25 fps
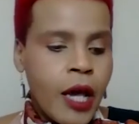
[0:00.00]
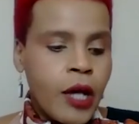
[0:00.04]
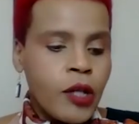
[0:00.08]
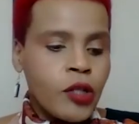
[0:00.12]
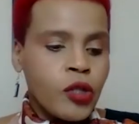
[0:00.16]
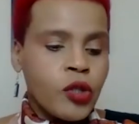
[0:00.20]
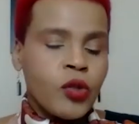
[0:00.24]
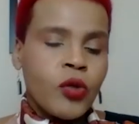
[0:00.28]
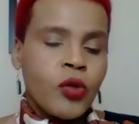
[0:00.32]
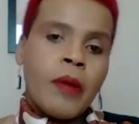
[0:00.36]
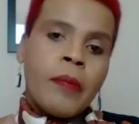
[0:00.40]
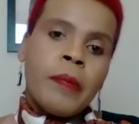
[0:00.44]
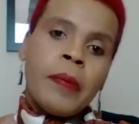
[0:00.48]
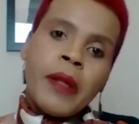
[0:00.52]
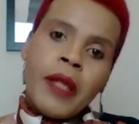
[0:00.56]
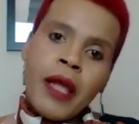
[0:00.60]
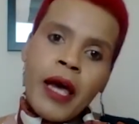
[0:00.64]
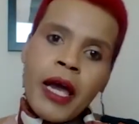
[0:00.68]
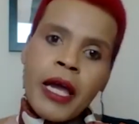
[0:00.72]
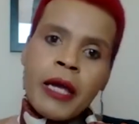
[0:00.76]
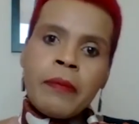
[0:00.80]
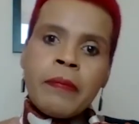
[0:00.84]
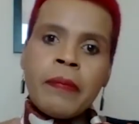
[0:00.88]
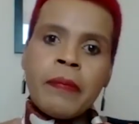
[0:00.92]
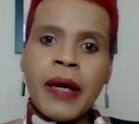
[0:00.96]
So
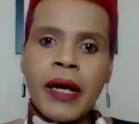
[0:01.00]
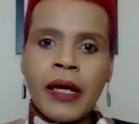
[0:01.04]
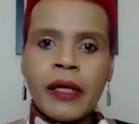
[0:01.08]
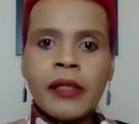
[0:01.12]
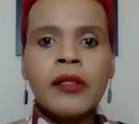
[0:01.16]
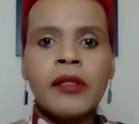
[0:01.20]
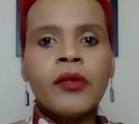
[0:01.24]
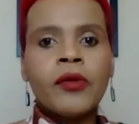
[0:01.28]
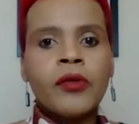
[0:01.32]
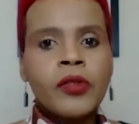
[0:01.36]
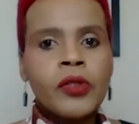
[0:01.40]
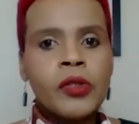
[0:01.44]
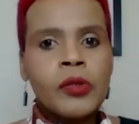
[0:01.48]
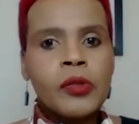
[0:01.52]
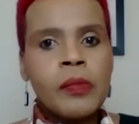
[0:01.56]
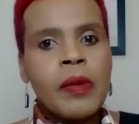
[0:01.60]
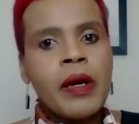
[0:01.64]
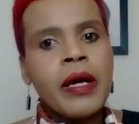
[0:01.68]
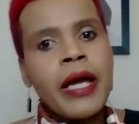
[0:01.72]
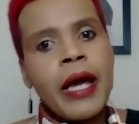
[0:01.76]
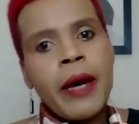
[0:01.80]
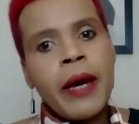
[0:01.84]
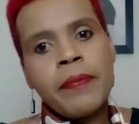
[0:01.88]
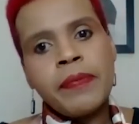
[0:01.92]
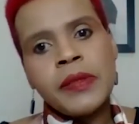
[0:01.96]
applying Barkcloth to
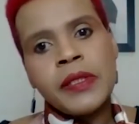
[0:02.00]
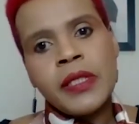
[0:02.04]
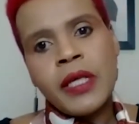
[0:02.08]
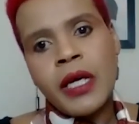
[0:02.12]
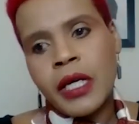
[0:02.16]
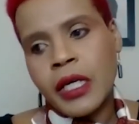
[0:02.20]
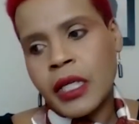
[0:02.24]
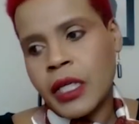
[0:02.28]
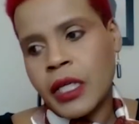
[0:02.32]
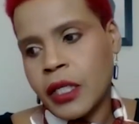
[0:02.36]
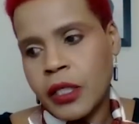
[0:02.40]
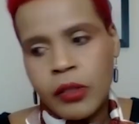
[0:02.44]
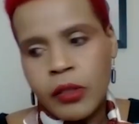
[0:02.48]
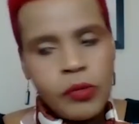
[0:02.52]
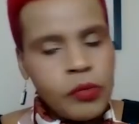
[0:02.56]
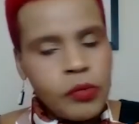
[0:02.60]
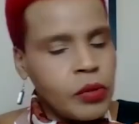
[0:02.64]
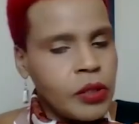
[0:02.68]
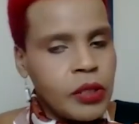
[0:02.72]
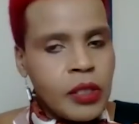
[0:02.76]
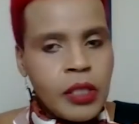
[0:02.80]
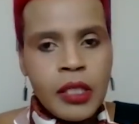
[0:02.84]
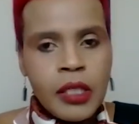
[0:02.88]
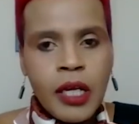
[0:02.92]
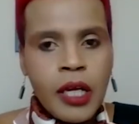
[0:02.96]
my upcycling
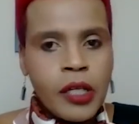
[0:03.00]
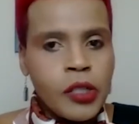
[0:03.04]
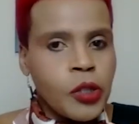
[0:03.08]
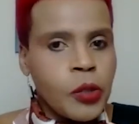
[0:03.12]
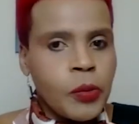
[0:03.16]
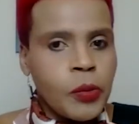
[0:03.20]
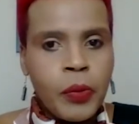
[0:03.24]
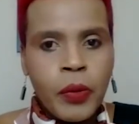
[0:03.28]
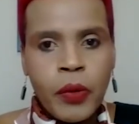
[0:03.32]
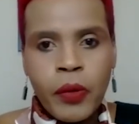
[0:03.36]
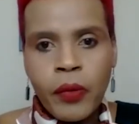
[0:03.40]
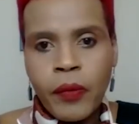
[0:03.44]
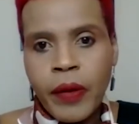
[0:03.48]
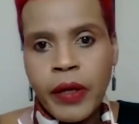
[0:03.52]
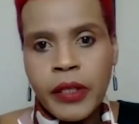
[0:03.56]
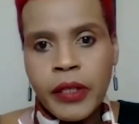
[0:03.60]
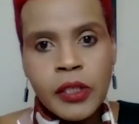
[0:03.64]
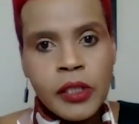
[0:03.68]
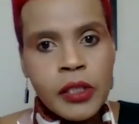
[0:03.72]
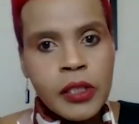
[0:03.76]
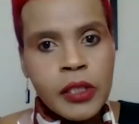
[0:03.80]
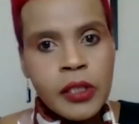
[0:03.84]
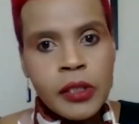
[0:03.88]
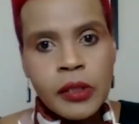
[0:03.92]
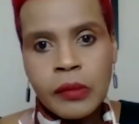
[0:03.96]
was a natural
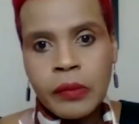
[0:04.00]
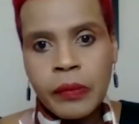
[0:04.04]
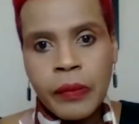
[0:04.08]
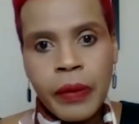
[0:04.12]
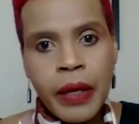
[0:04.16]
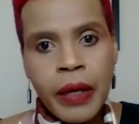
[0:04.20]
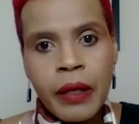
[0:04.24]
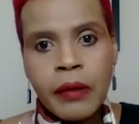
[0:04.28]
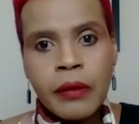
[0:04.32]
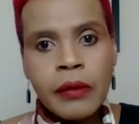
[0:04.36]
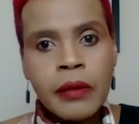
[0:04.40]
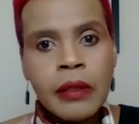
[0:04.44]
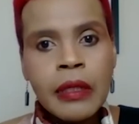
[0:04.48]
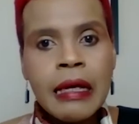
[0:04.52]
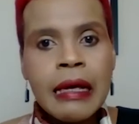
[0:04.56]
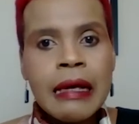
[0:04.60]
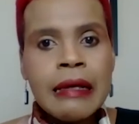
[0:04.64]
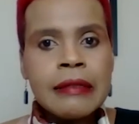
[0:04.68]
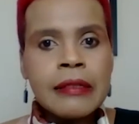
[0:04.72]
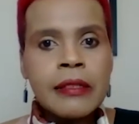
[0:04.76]
progression as well.